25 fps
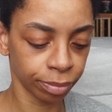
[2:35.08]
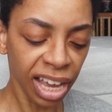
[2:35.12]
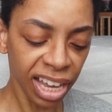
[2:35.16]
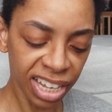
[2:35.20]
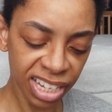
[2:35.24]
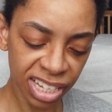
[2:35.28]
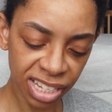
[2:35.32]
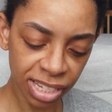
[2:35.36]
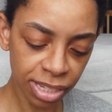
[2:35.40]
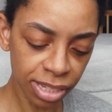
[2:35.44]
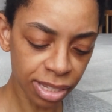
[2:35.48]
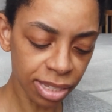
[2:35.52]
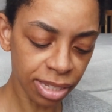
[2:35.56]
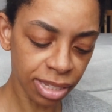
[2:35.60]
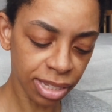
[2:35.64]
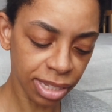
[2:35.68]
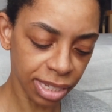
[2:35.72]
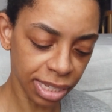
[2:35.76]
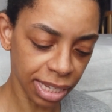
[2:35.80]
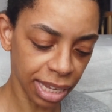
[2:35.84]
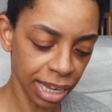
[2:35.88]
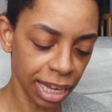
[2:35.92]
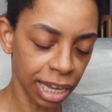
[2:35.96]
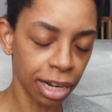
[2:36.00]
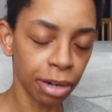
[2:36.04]
It doesn't
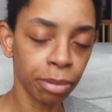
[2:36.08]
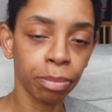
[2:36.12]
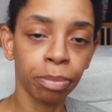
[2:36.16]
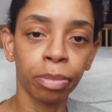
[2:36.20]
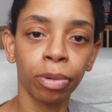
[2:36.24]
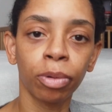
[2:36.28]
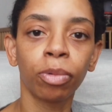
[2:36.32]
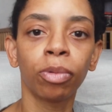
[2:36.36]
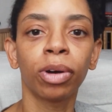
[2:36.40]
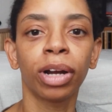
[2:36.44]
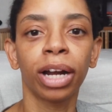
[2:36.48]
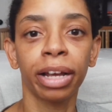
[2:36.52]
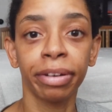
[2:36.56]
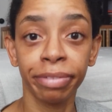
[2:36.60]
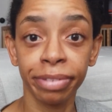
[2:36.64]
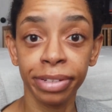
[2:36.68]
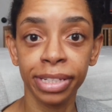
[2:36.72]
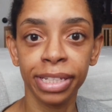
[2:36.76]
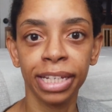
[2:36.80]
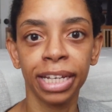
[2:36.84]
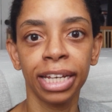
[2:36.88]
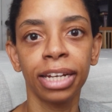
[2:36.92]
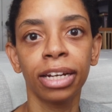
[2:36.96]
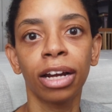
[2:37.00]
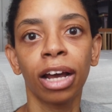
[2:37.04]
say it, but what I've
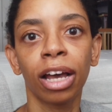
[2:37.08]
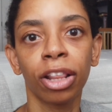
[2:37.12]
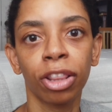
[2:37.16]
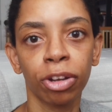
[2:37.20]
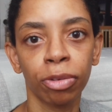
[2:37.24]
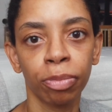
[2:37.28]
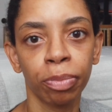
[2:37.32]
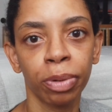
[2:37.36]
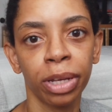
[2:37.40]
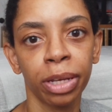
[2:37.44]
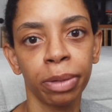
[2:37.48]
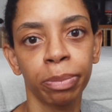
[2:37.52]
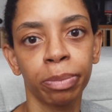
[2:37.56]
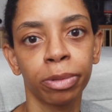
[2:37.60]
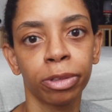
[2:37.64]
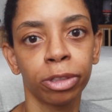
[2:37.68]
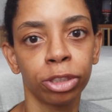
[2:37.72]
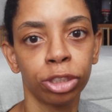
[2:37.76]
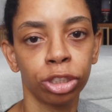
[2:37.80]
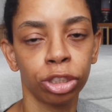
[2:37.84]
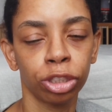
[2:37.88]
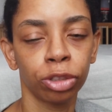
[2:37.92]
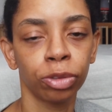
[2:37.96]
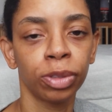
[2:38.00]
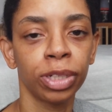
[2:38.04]
seen other people
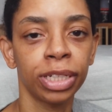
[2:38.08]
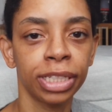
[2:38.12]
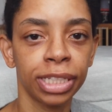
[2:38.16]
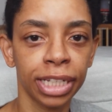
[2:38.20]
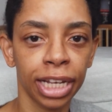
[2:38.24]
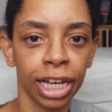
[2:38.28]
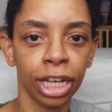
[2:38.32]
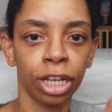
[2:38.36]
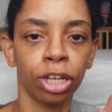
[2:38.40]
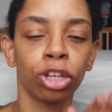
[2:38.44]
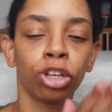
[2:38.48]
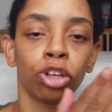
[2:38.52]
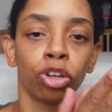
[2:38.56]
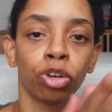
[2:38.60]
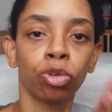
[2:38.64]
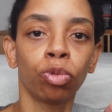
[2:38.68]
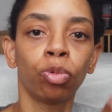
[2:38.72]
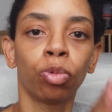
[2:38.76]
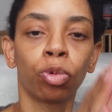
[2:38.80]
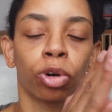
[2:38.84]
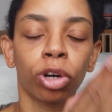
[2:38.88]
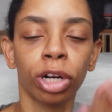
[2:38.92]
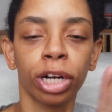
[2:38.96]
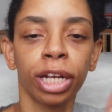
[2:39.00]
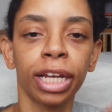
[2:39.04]
do is that you
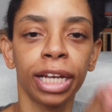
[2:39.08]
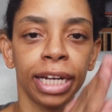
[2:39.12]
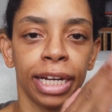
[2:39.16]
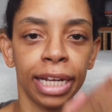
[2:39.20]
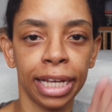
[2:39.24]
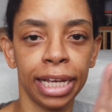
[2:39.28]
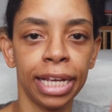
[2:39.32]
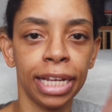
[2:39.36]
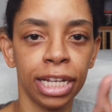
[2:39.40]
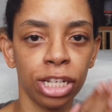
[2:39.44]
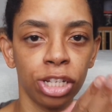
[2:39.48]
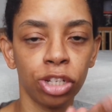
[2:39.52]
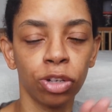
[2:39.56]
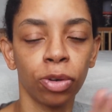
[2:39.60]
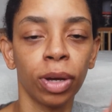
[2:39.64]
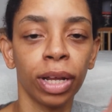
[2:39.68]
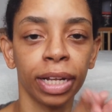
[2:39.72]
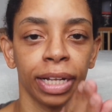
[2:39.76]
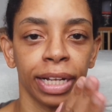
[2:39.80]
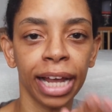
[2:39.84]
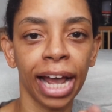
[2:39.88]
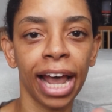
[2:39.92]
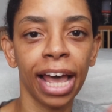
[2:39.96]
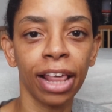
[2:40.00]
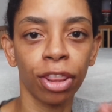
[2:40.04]
work it into a
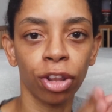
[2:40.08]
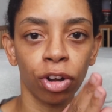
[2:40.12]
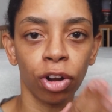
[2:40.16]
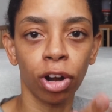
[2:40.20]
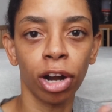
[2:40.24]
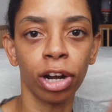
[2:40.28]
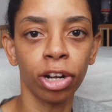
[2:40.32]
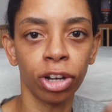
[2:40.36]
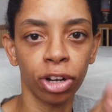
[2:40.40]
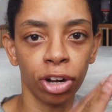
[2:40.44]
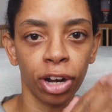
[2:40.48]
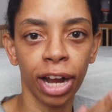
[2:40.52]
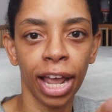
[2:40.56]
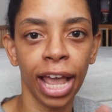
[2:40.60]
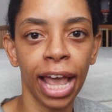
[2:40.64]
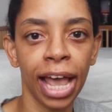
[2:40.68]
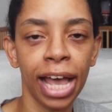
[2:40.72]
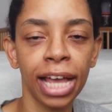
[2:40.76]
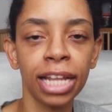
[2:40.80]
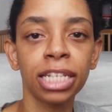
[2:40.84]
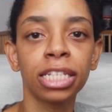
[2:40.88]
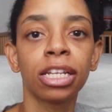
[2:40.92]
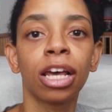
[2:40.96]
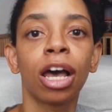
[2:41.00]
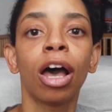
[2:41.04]
lather on your
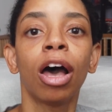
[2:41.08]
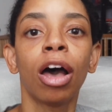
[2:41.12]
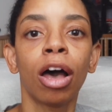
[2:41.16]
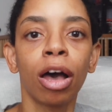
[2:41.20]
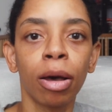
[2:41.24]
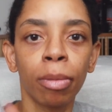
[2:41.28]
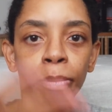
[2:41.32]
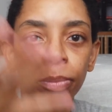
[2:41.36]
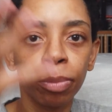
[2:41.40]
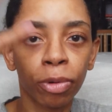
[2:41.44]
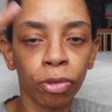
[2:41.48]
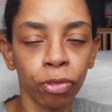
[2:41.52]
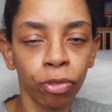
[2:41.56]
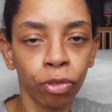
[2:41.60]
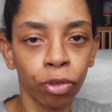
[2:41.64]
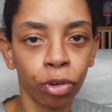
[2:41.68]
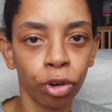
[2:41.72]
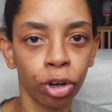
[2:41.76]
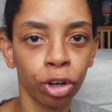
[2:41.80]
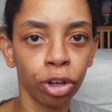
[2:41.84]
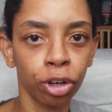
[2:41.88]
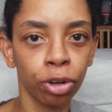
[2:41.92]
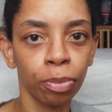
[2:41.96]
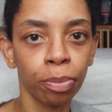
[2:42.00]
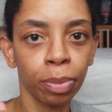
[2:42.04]
hands
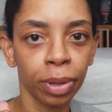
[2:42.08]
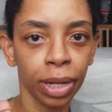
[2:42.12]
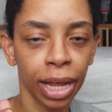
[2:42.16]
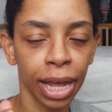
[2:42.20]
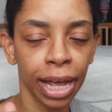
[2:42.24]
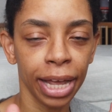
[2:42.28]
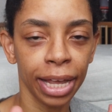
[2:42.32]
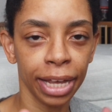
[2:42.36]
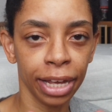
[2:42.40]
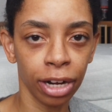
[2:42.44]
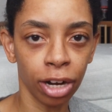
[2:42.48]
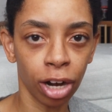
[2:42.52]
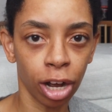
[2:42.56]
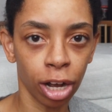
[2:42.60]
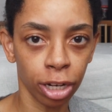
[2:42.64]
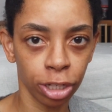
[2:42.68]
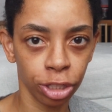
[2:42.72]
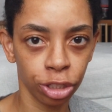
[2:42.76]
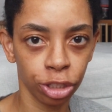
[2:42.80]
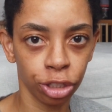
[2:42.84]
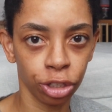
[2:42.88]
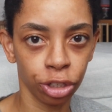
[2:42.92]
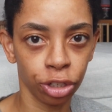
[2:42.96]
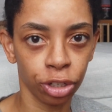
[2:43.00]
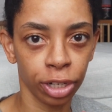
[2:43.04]
before you apply it
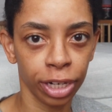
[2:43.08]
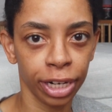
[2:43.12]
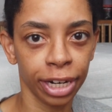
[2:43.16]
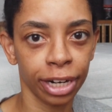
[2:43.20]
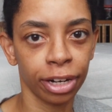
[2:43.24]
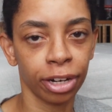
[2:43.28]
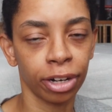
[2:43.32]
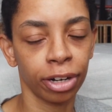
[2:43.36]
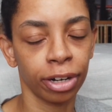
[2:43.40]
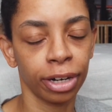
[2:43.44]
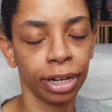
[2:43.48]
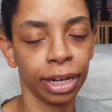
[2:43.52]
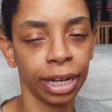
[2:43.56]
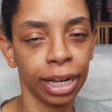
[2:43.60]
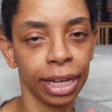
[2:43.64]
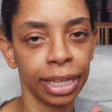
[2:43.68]
onto your hair.